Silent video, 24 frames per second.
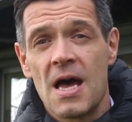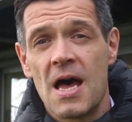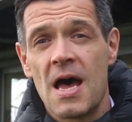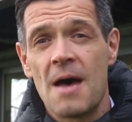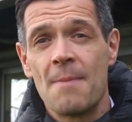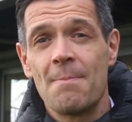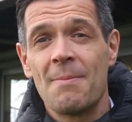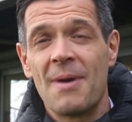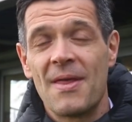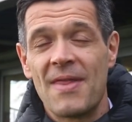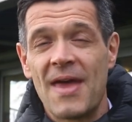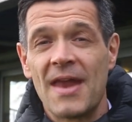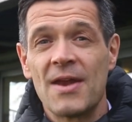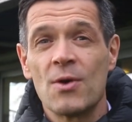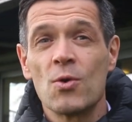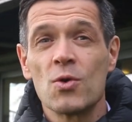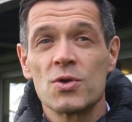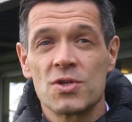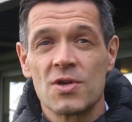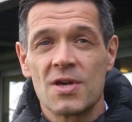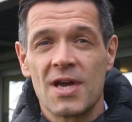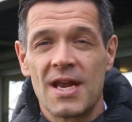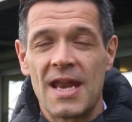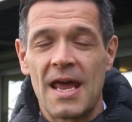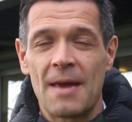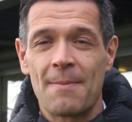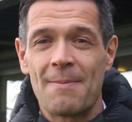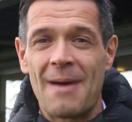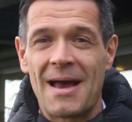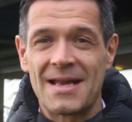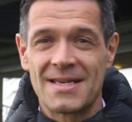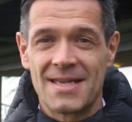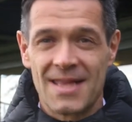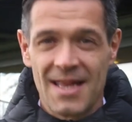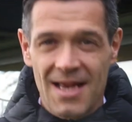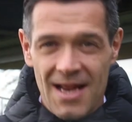um, but then also connect
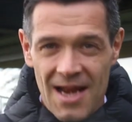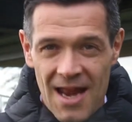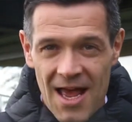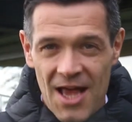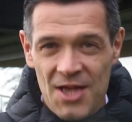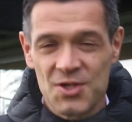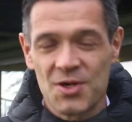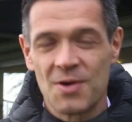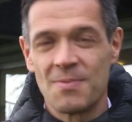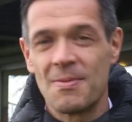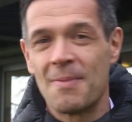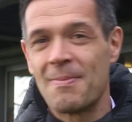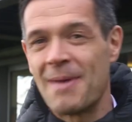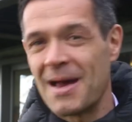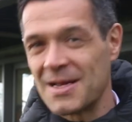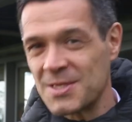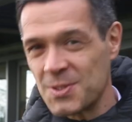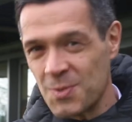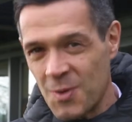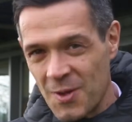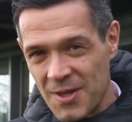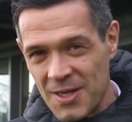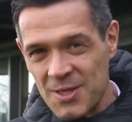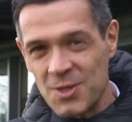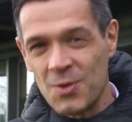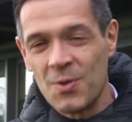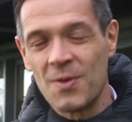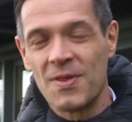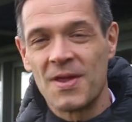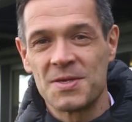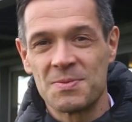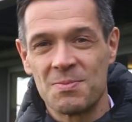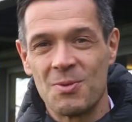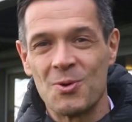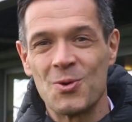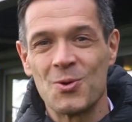back to the classroom and back to what they do
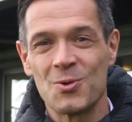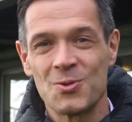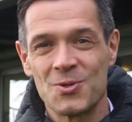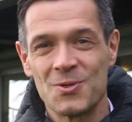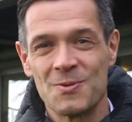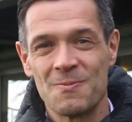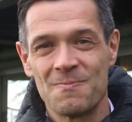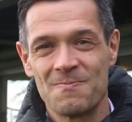in their sport.